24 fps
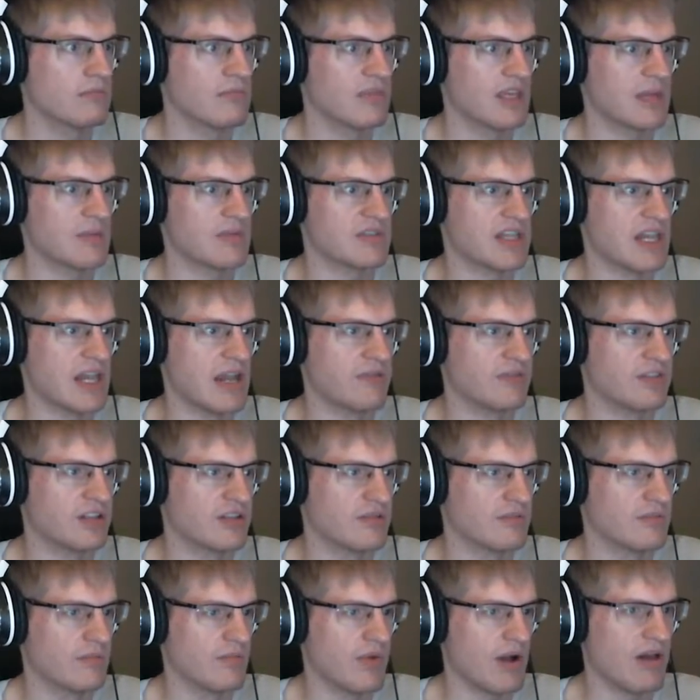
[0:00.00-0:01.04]
Game saved.
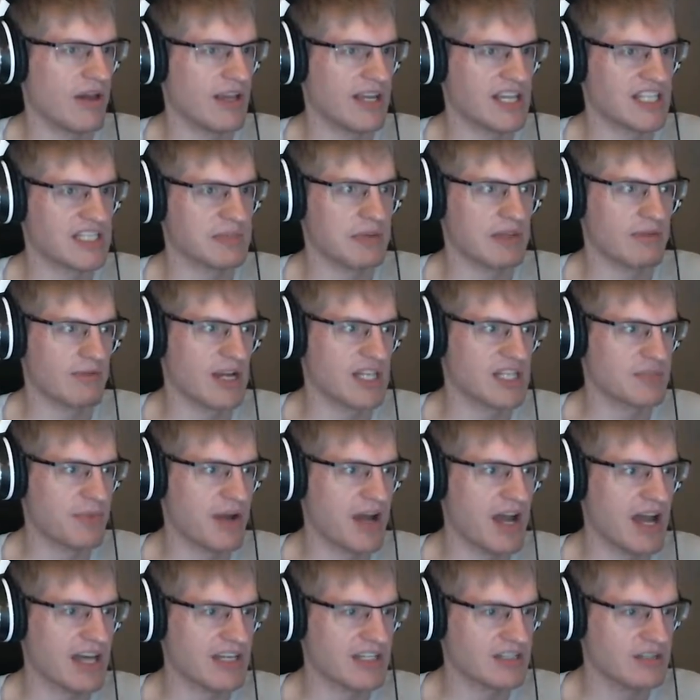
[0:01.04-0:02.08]
Well, I guess I'm in the right
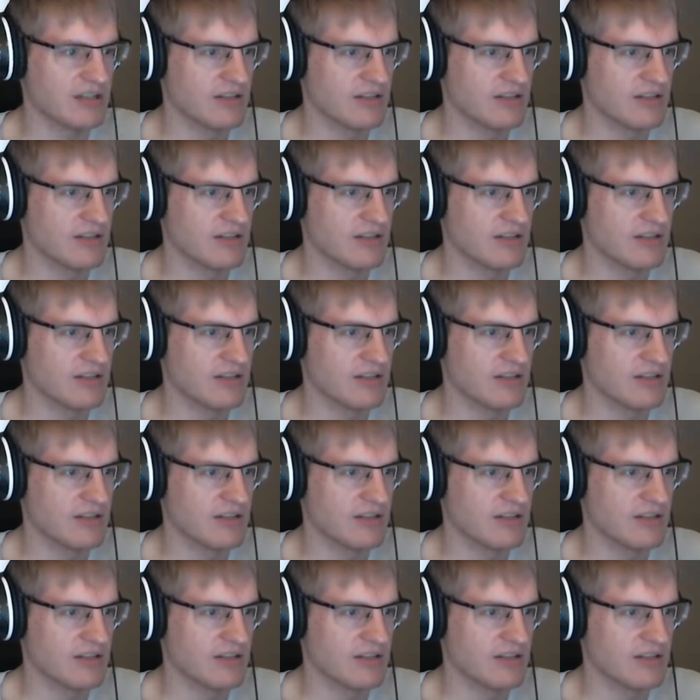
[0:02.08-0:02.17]
spot.